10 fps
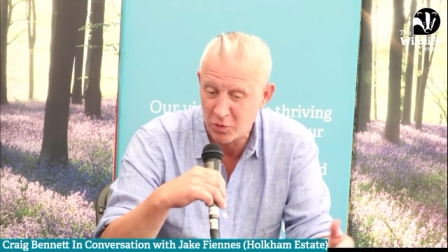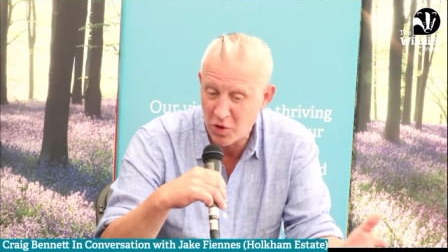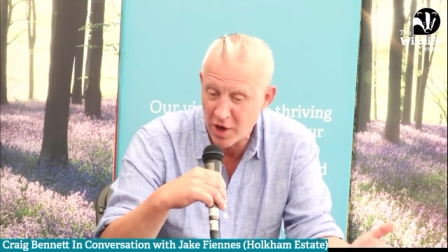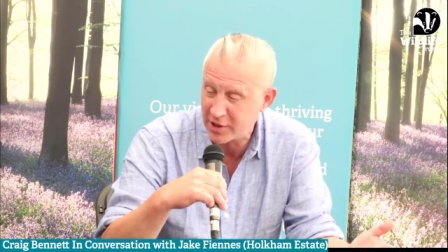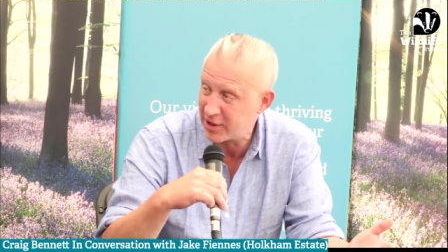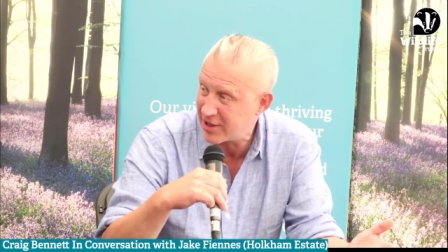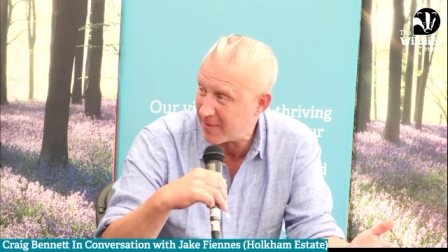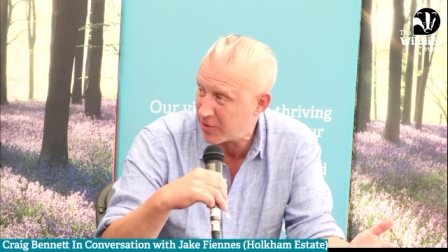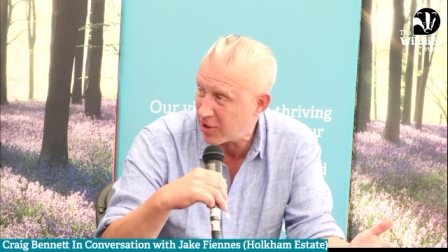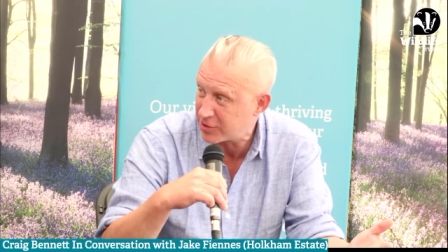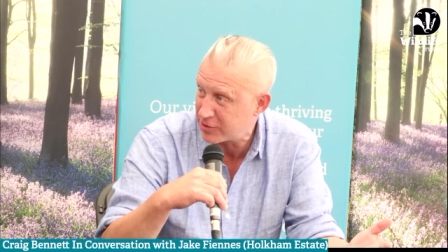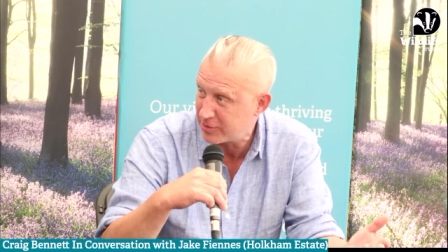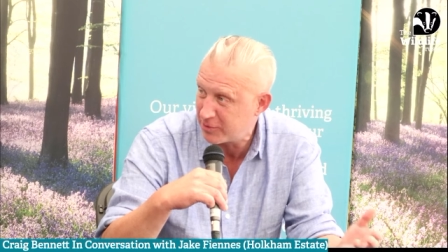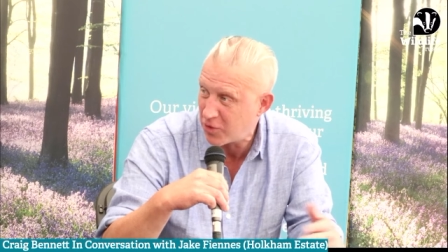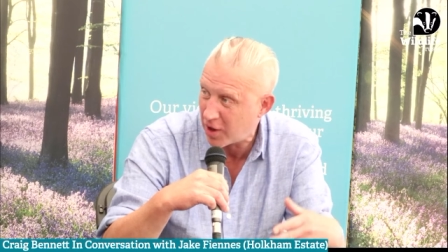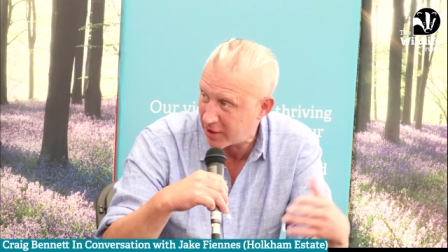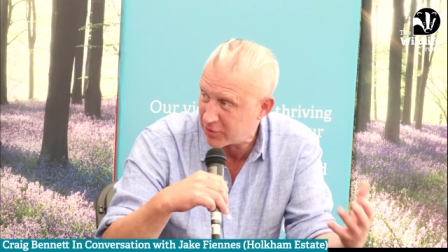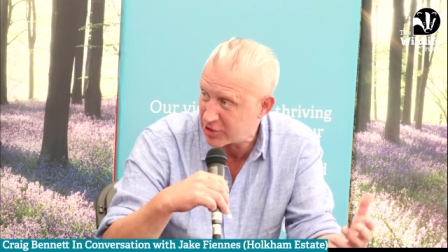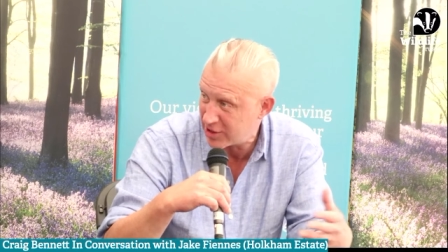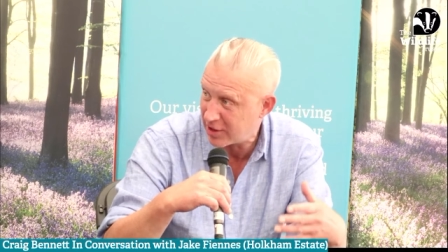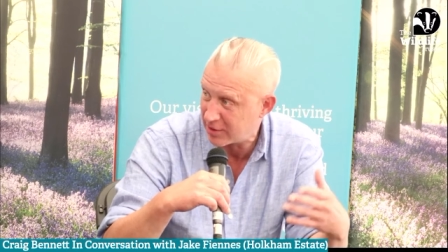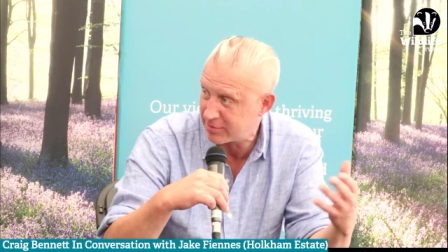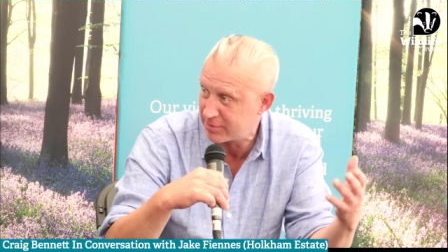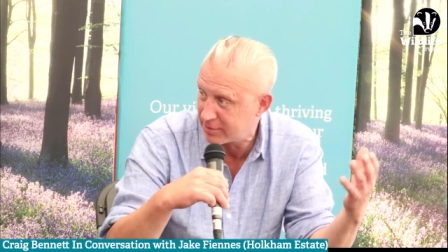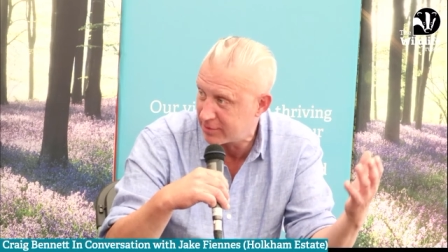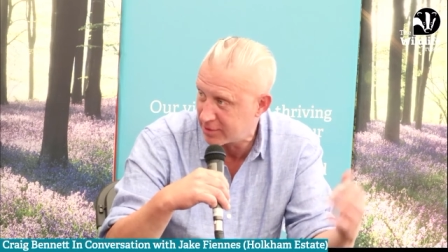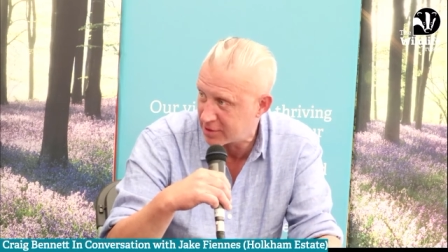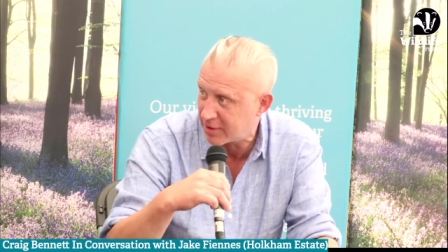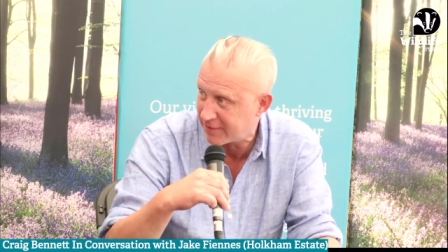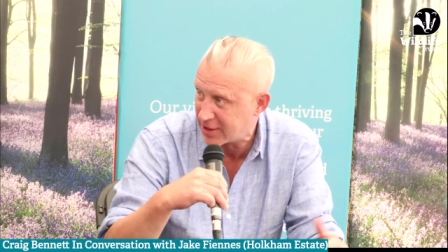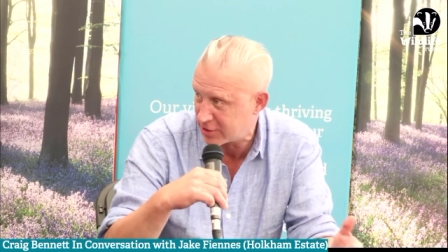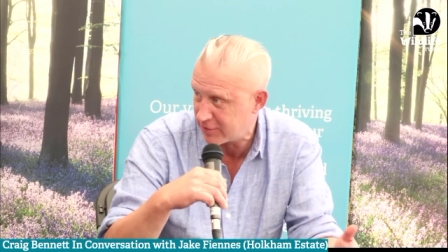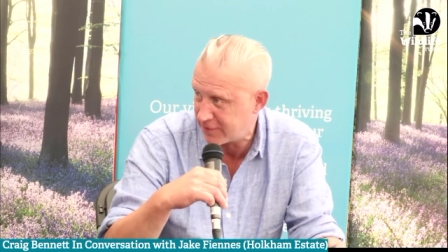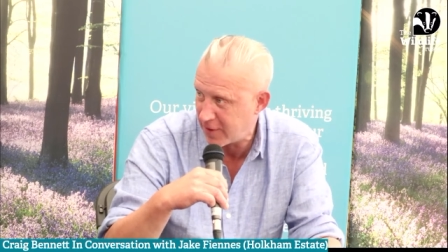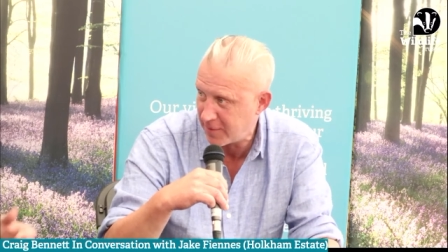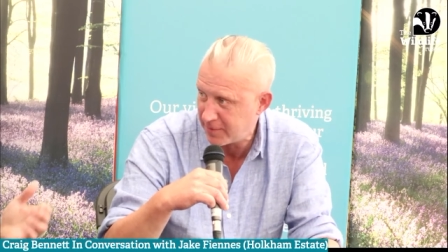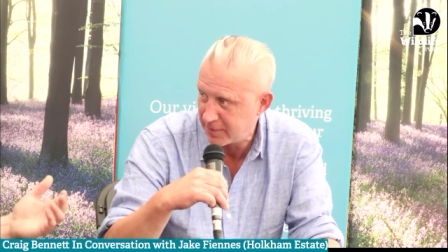worked at Knepp Castle while it was still a conventional farm.